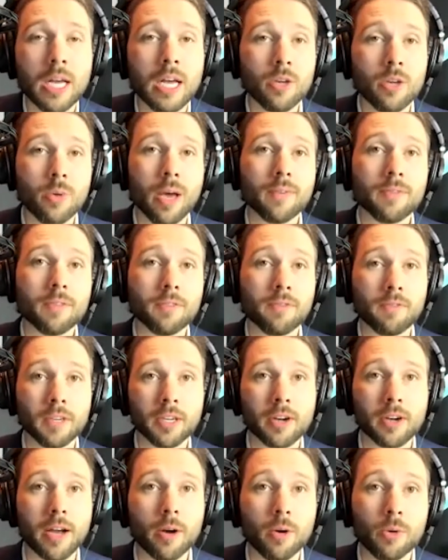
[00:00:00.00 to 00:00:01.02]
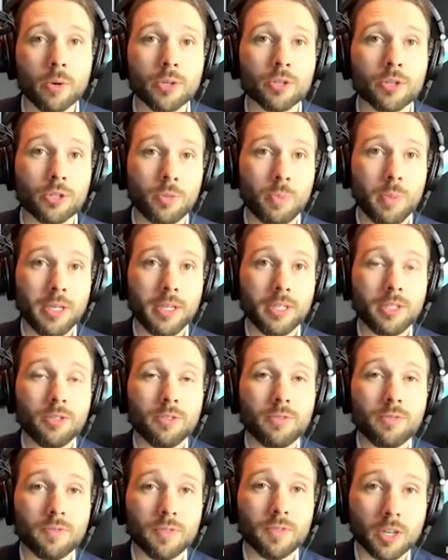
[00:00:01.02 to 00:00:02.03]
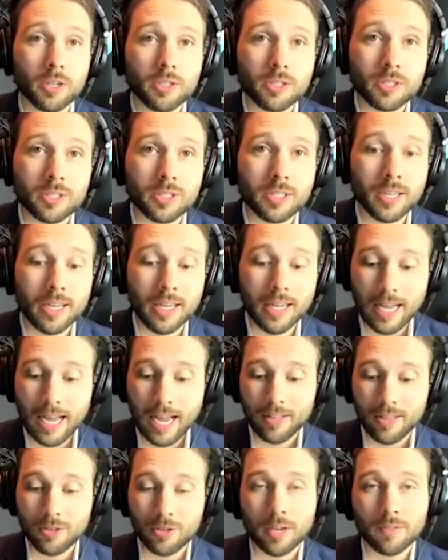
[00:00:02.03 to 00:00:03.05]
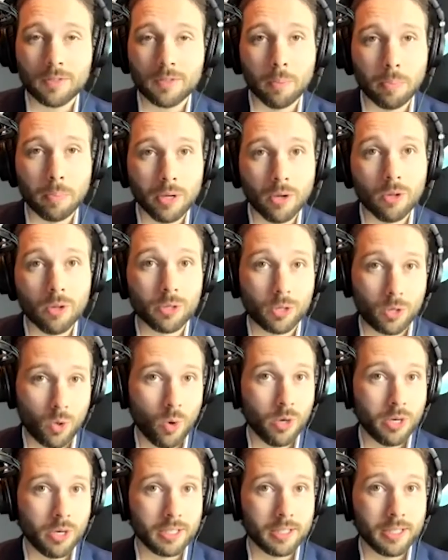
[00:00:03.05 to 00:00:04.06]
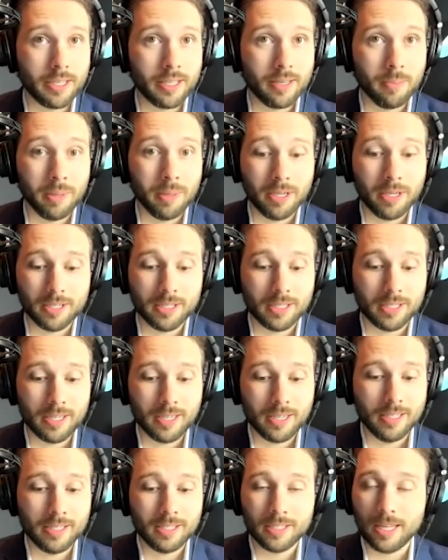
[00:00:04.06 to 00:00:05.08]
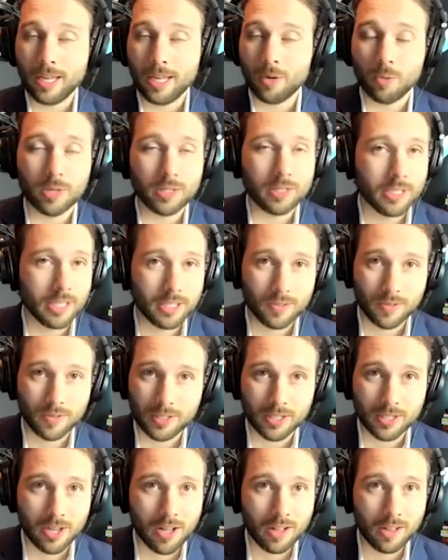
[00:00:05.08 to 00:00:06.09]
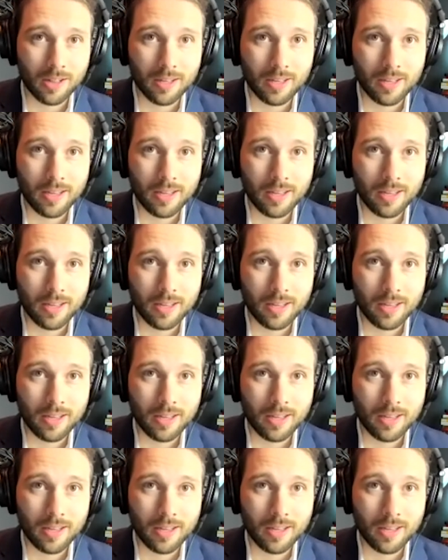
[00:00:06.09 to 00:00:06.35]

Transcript: You have to figure out who you're speaking to first, and then you have to build accordingly, because it's not a one size fits all.